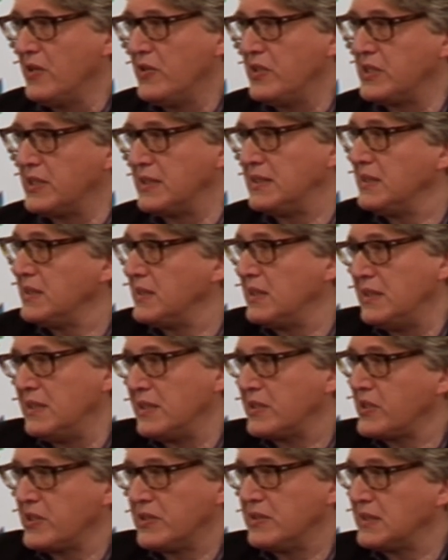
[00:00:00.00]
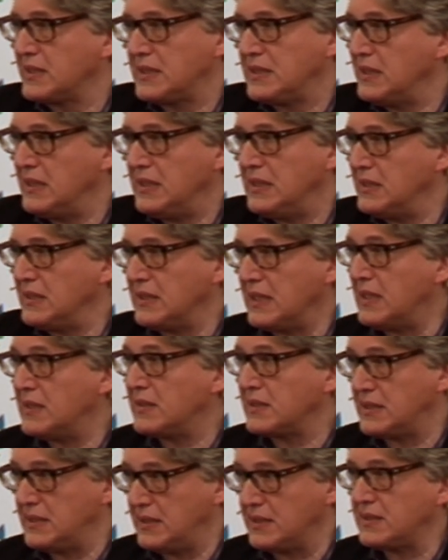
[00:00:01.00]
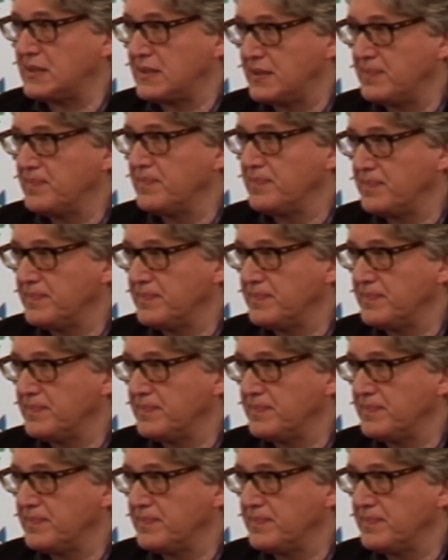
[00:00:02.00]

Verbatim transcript: which is intellectuals and artists.